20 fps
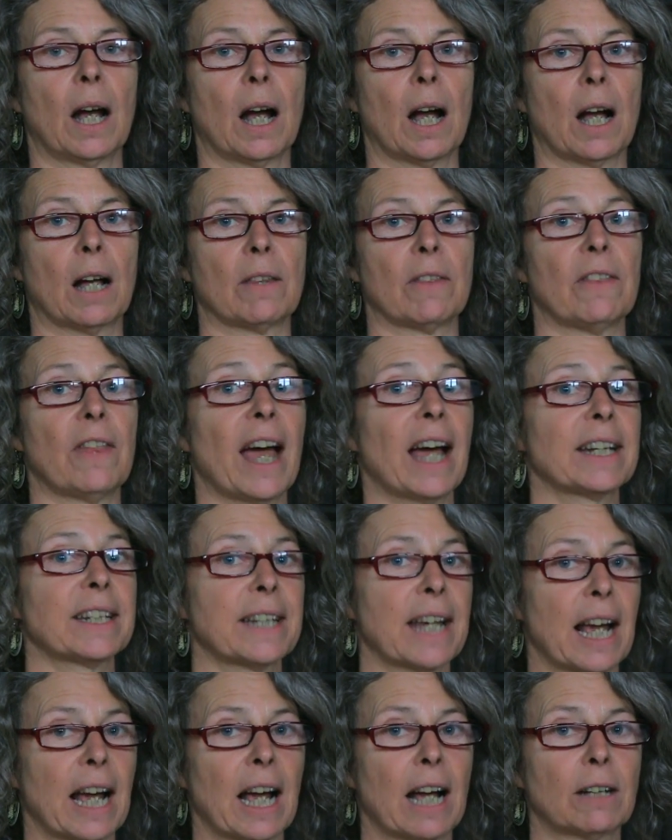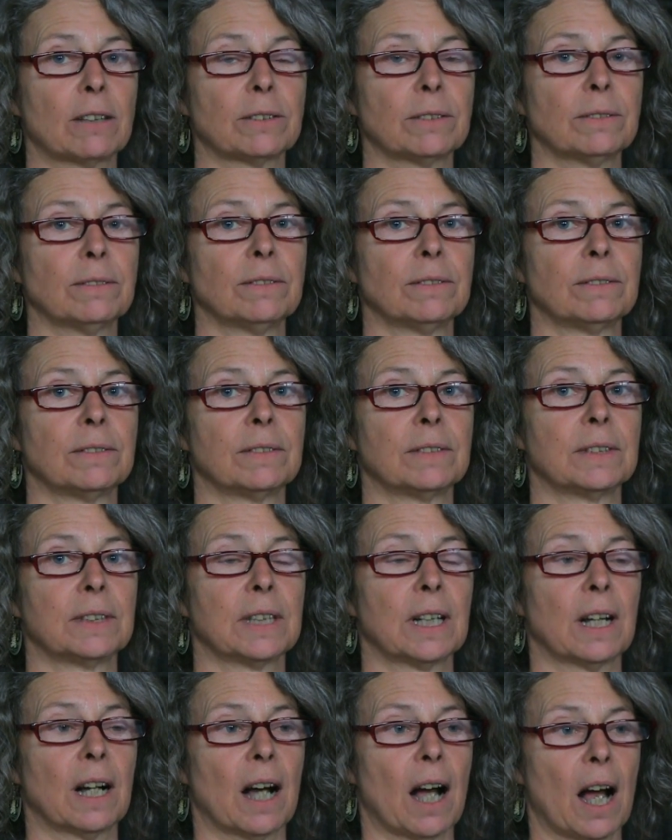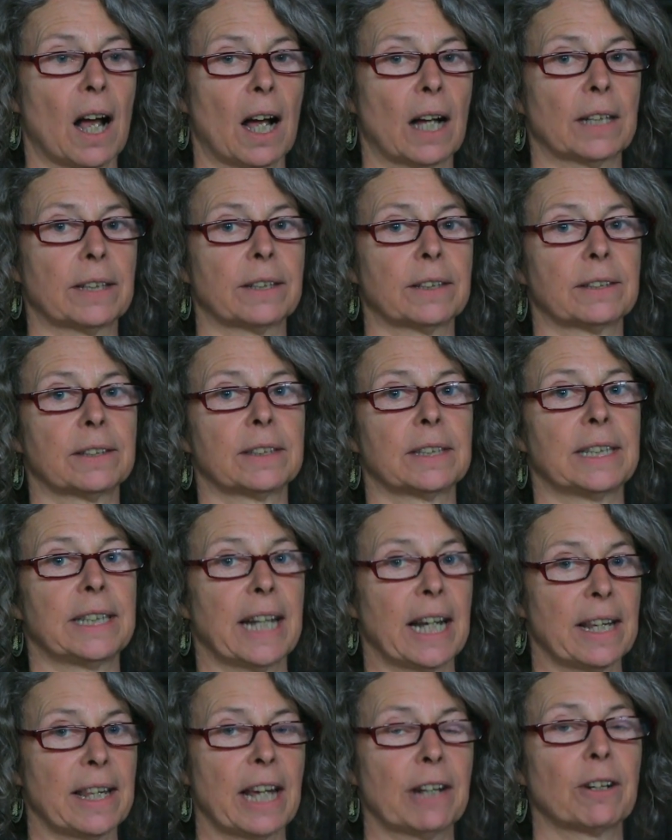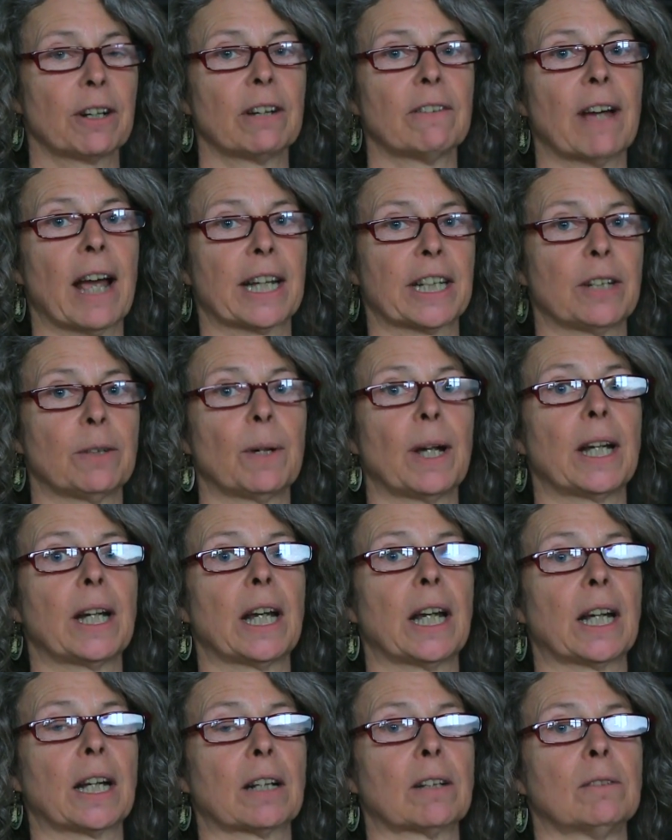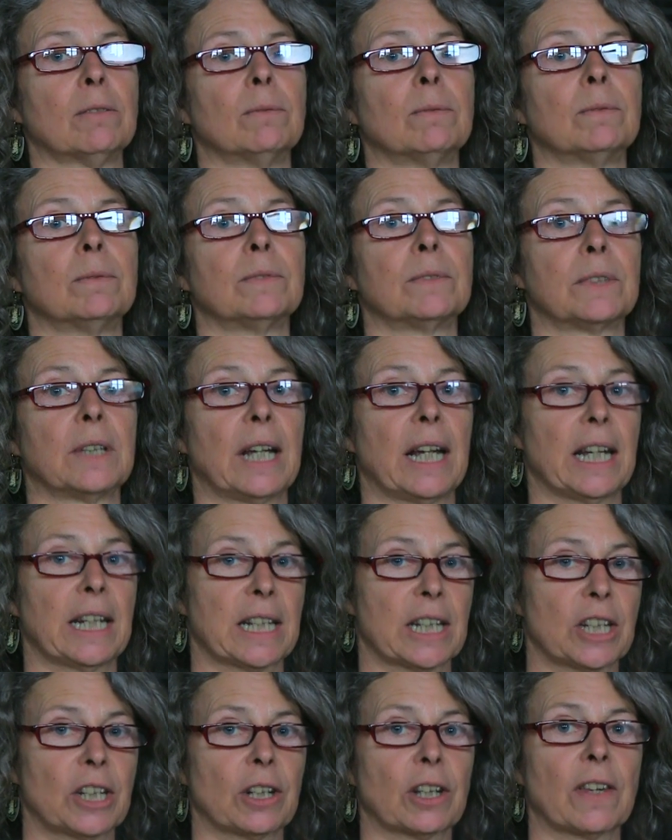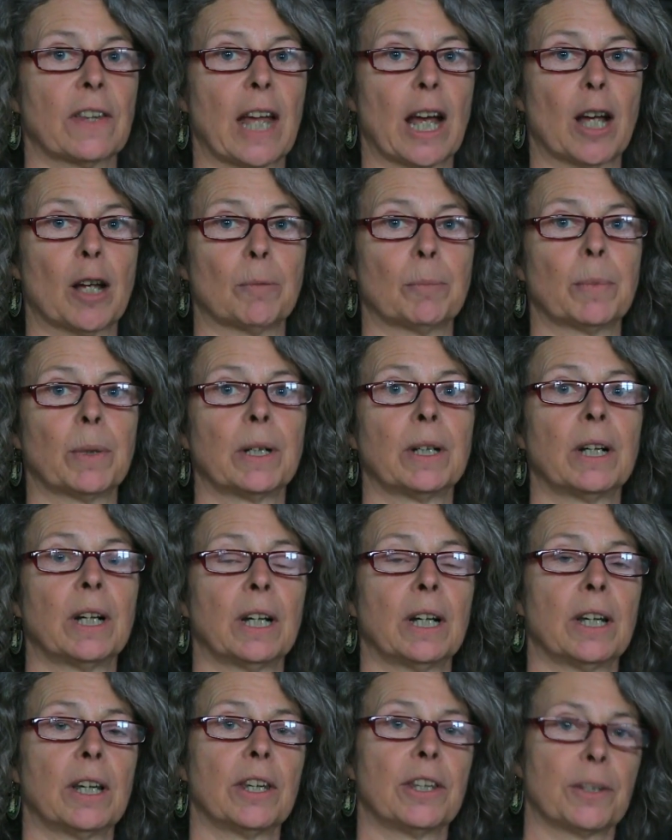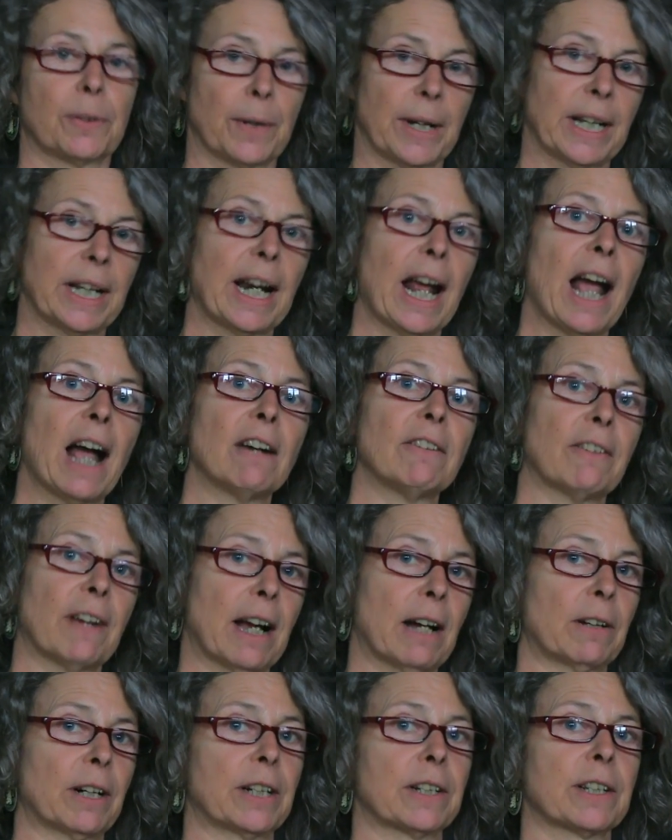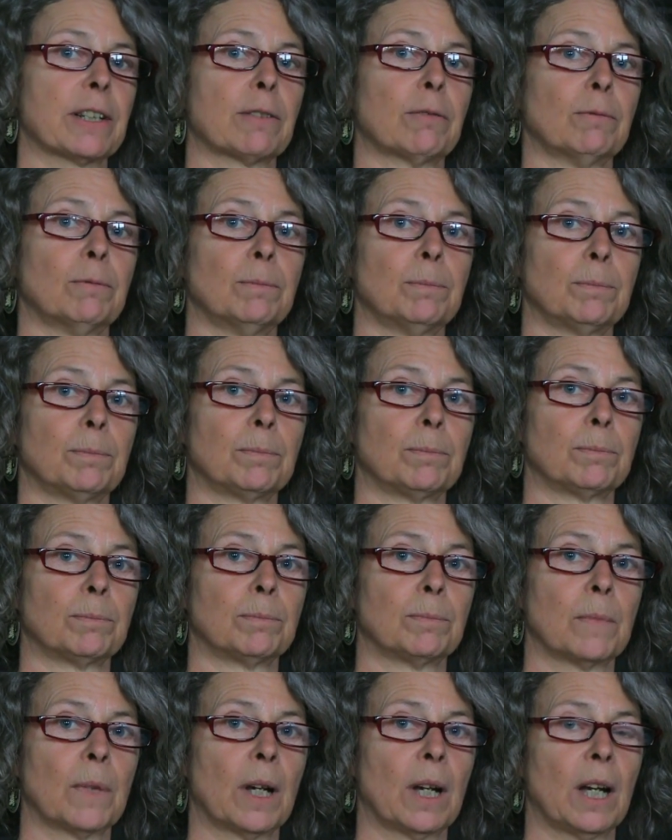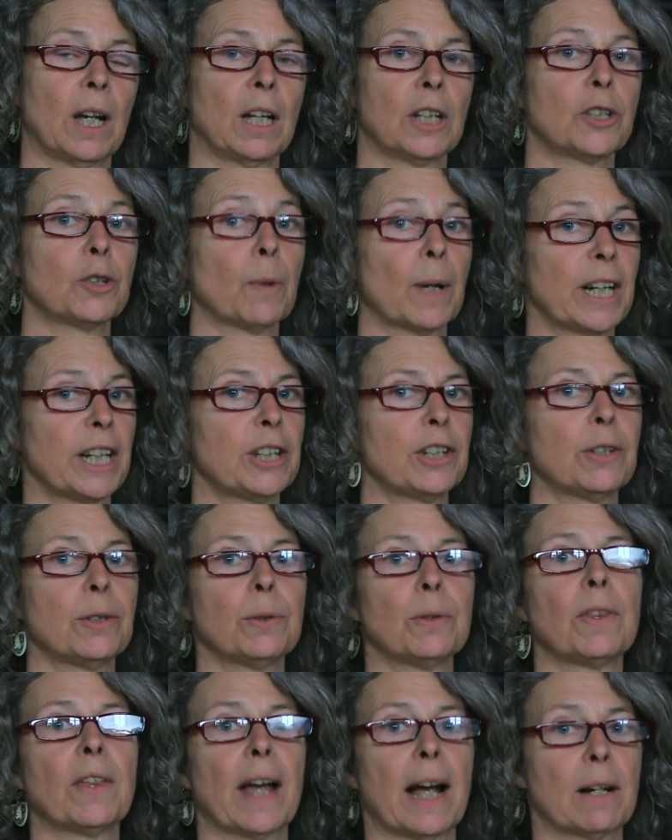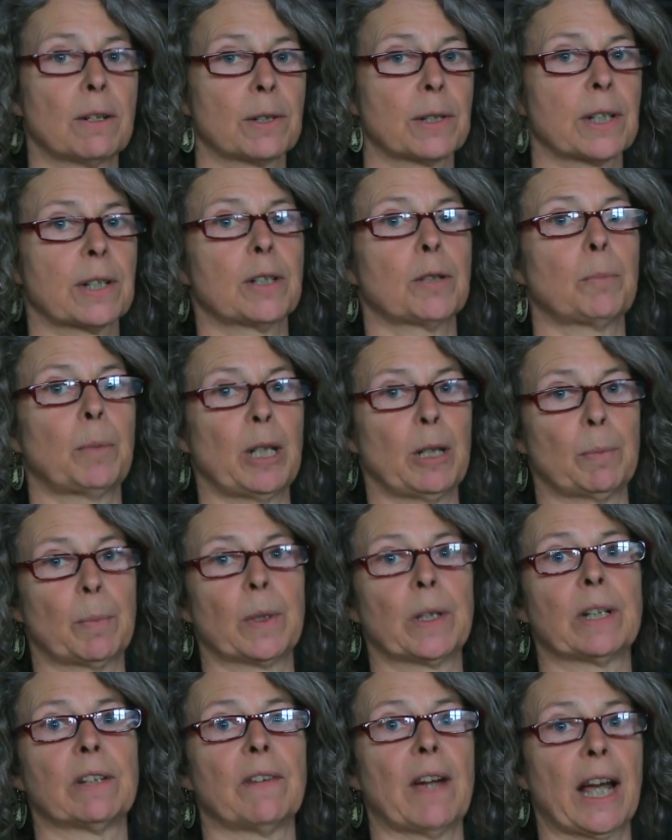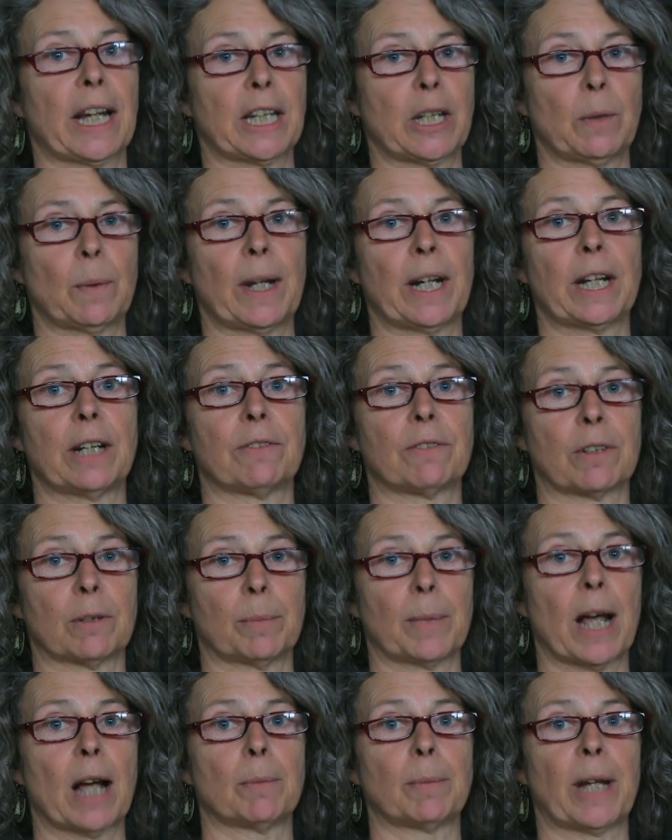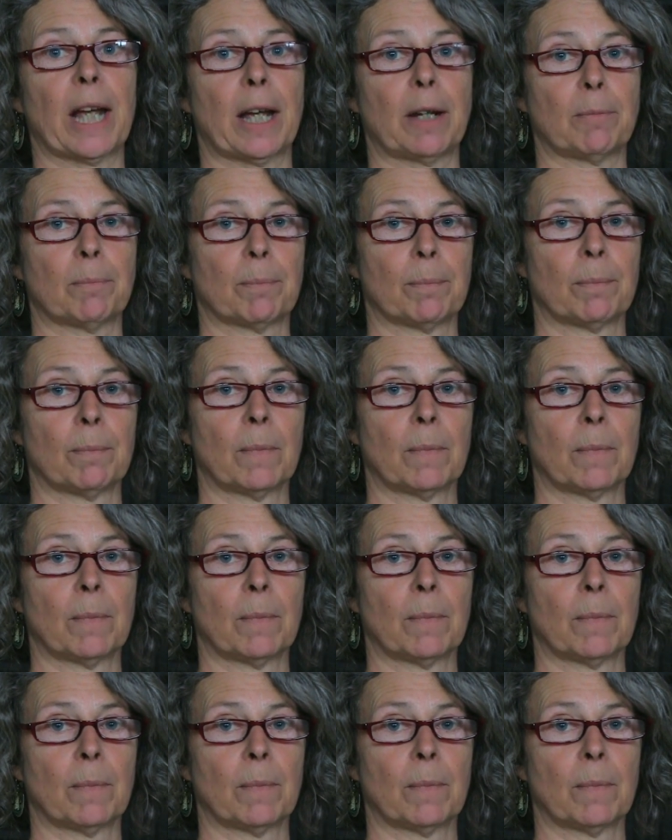Uh, that town, on the day they were evacuating, it took them three and a half hours 22,000 people evacuated from Namie.